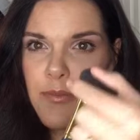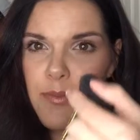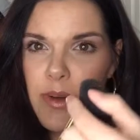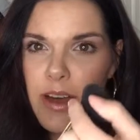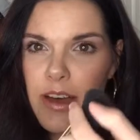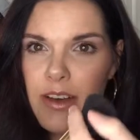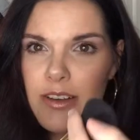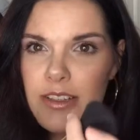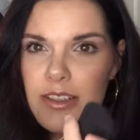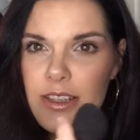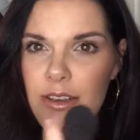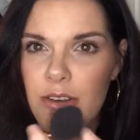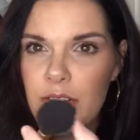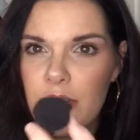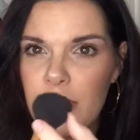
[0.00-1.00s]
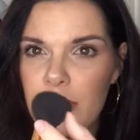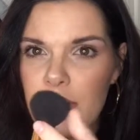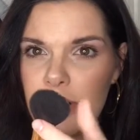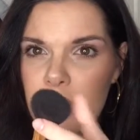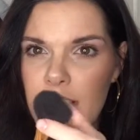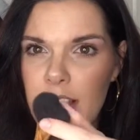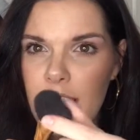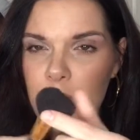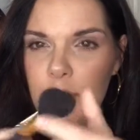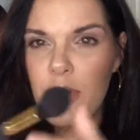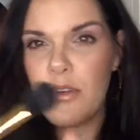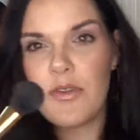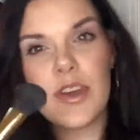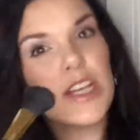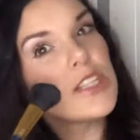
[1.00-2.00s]
but also like
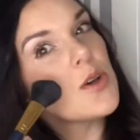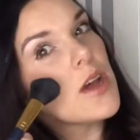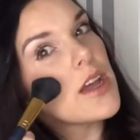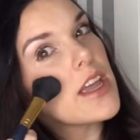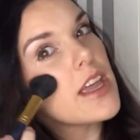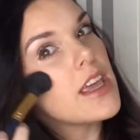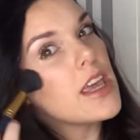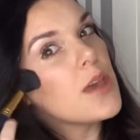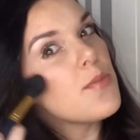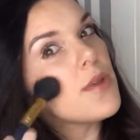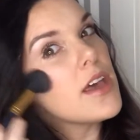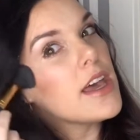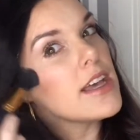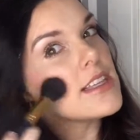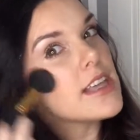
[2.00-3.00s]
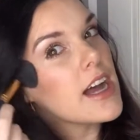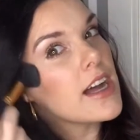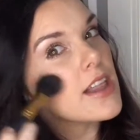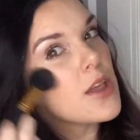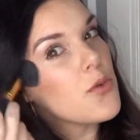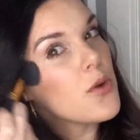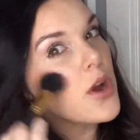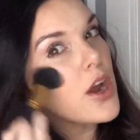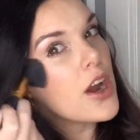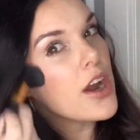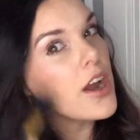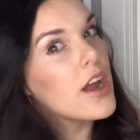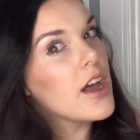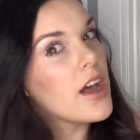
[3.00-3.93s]
poofy, so I can keep it exactly where